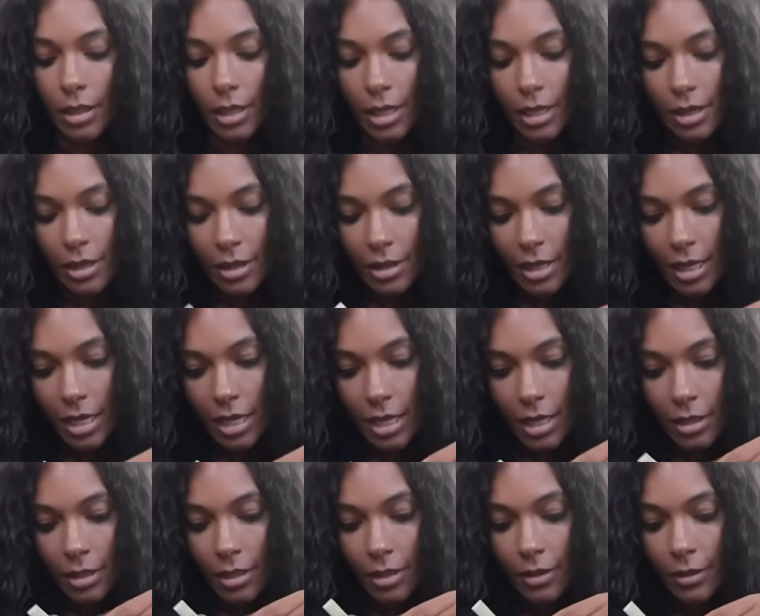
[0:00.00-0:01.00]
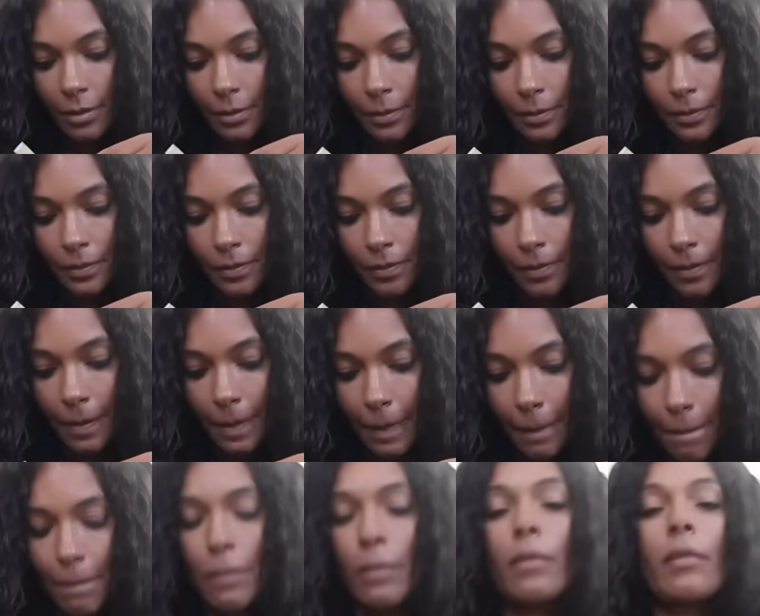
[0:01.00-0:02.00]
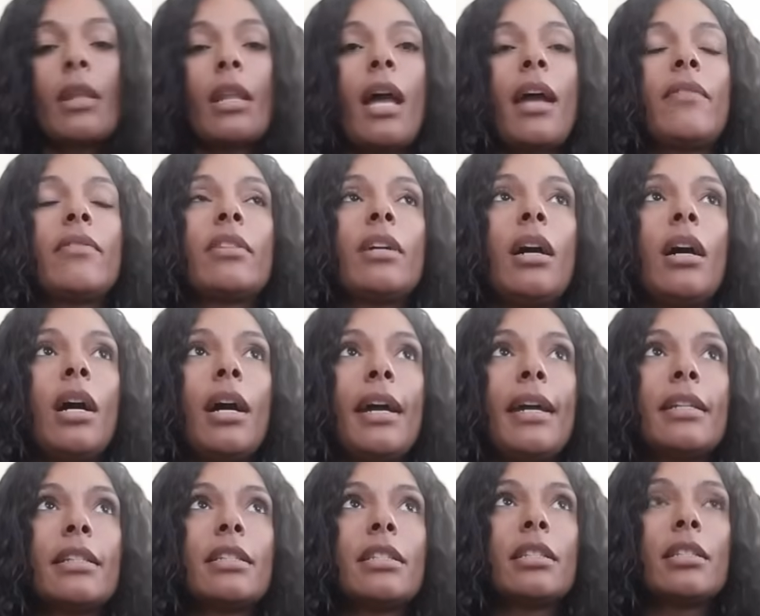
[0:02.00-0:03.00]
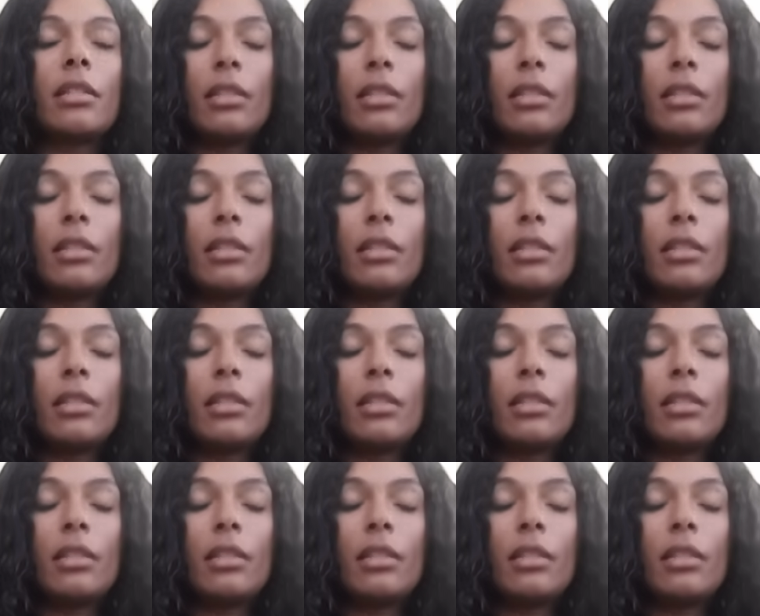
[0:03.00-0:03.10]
And then I've got